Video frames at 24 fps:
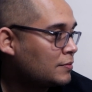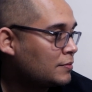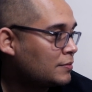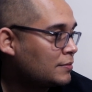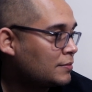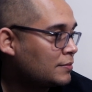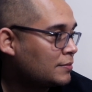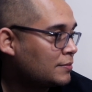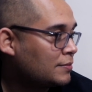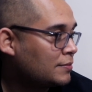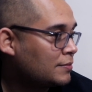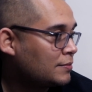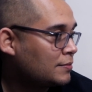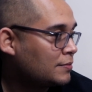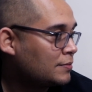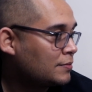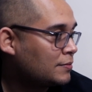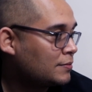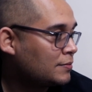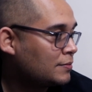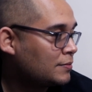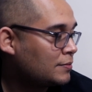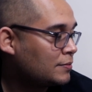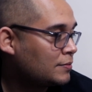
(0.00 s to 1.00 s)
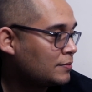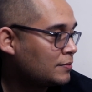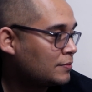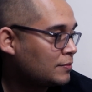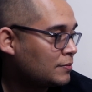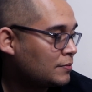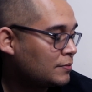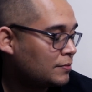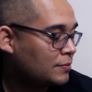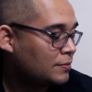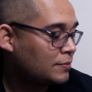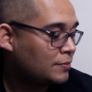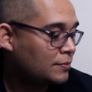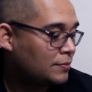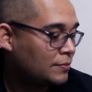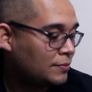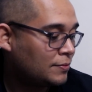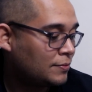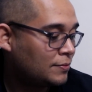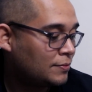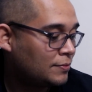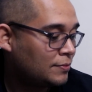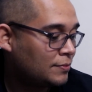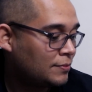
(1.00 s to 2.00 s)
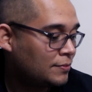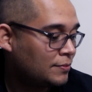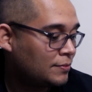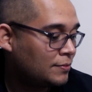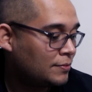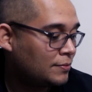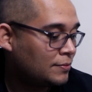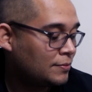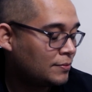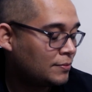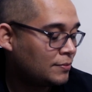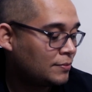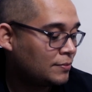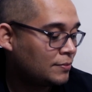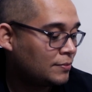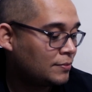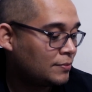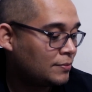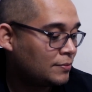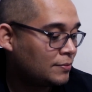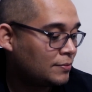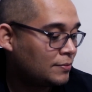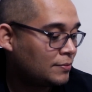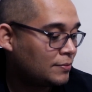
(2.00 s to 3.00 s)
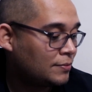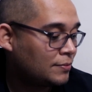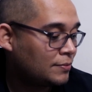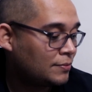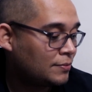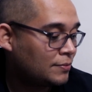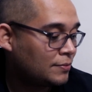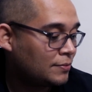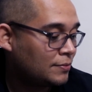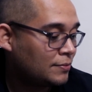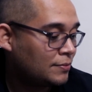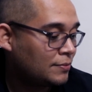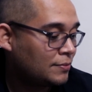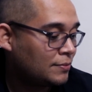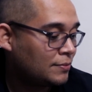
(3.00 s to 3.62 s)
[no speech]